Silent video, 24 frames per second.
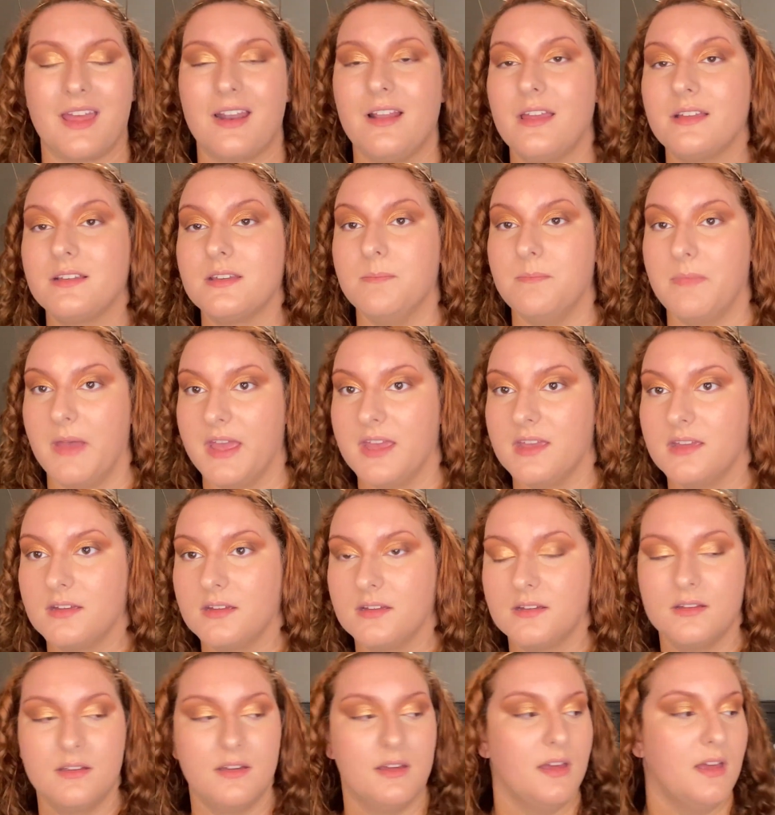I don't like to bake.
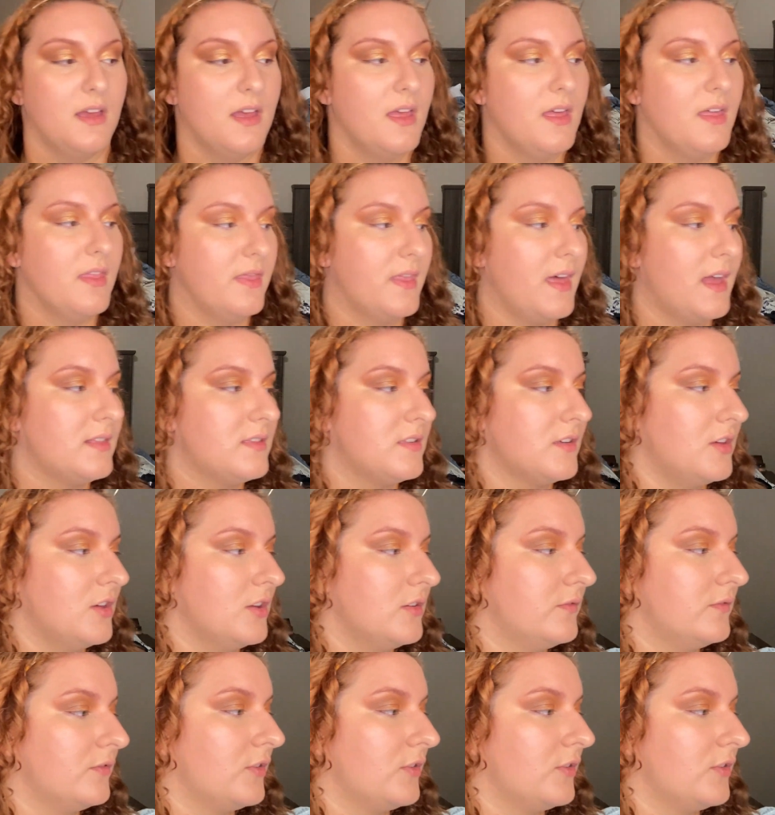That's a good